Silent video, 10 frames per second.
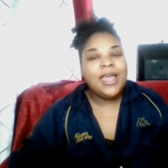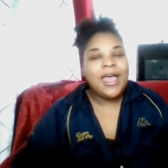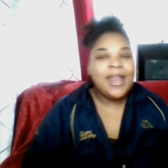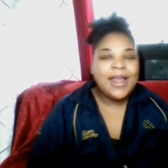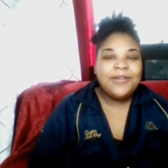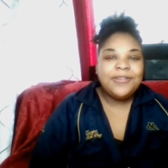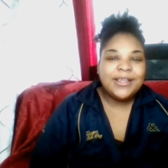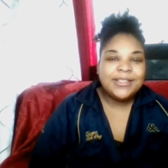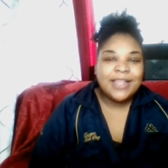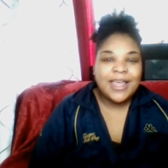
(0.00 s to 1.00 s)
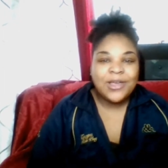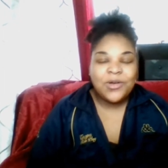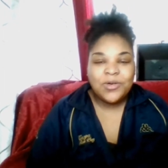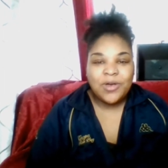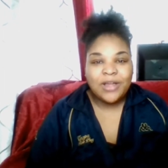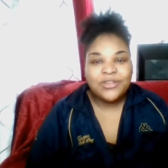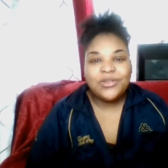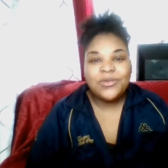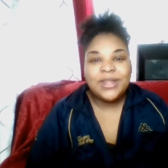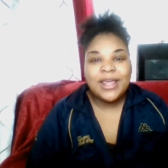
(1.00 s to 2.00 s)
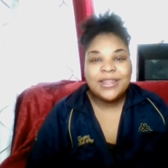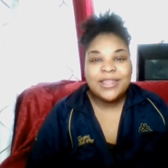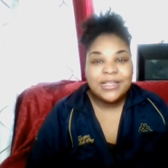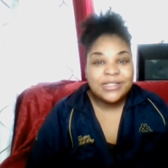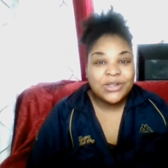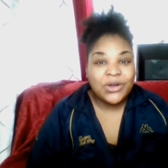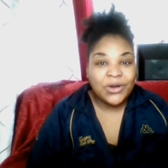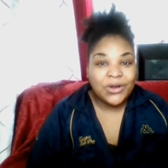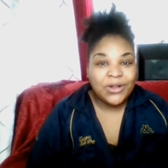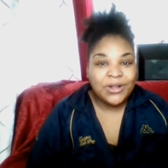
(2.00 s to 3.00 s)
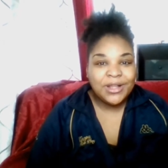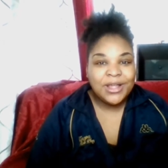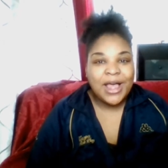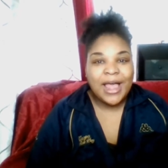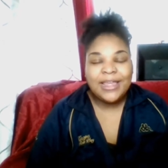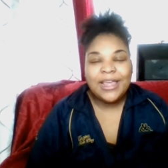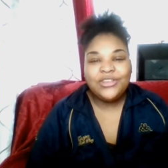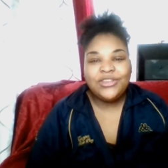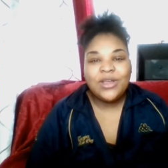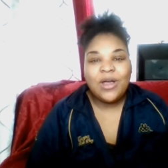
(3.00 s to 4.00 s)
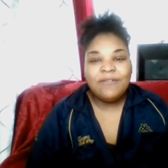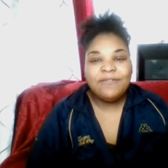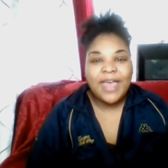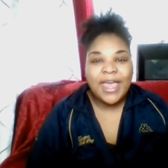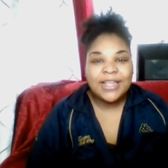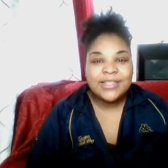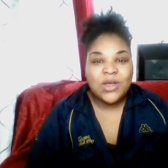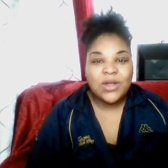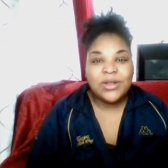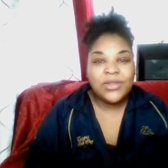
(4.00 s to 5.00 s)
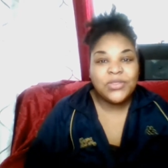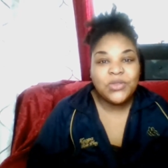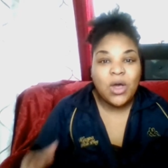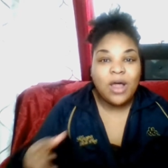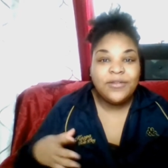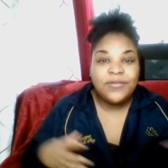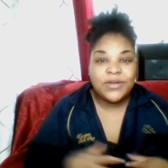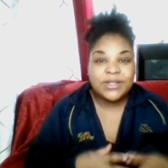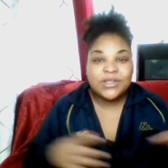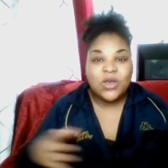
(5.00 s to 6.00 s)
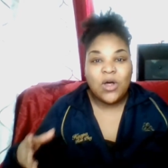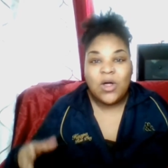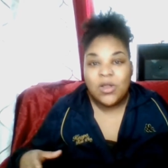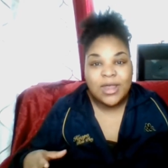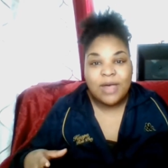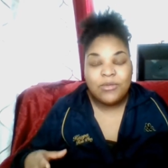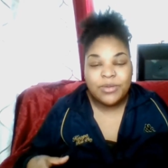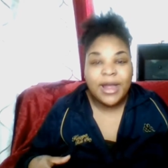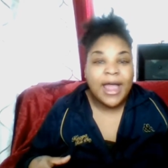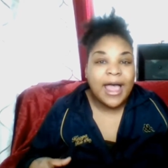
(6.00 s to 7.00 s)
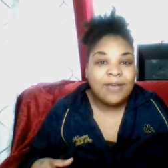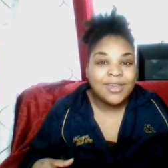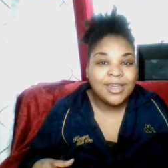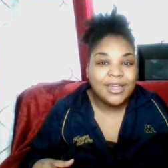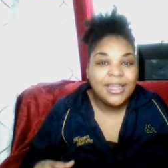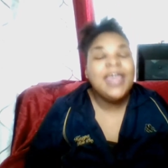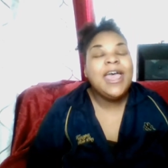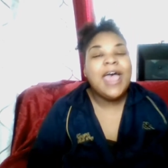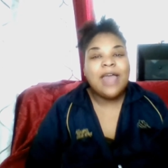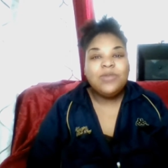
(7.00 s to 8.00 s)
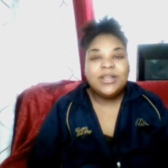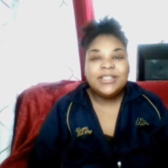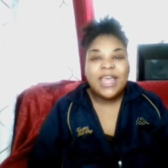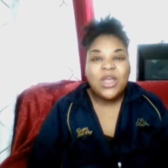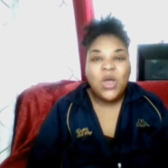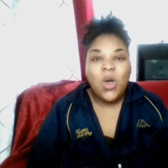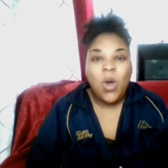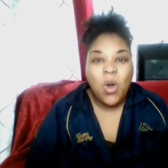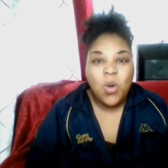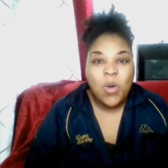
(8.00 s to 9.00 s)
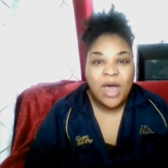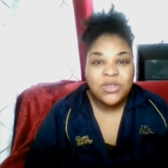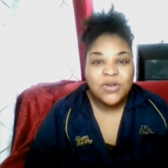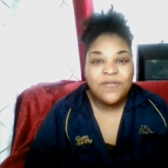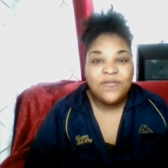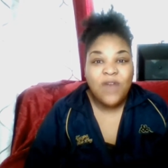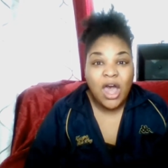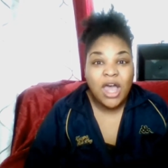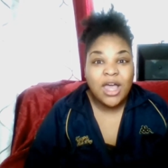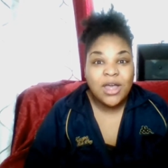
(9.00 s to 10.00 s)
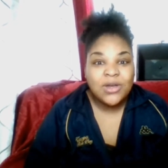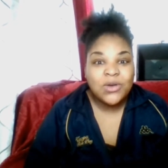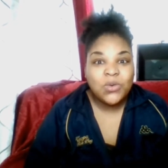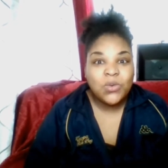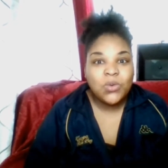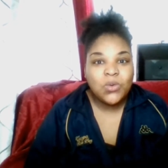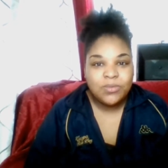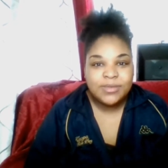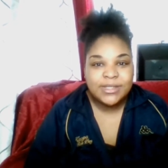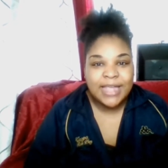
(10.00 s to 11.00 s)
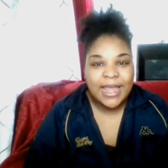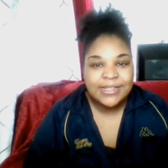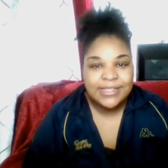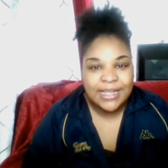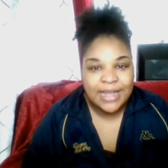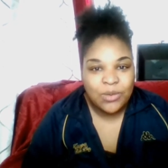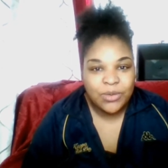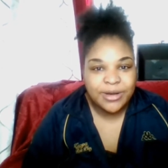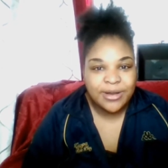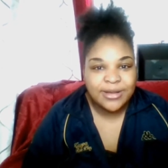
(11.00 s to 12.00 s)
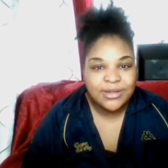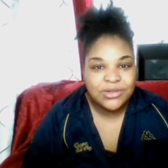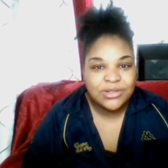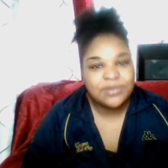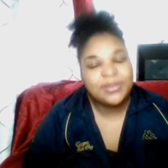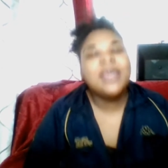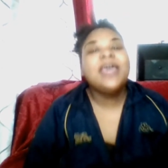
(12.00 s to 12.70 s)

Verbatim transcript: And I was like, oh gosh. So then this girl, I guess she got vexed on the conference call that we were having and was like, oh, how the oops, can't say that word on YouTube.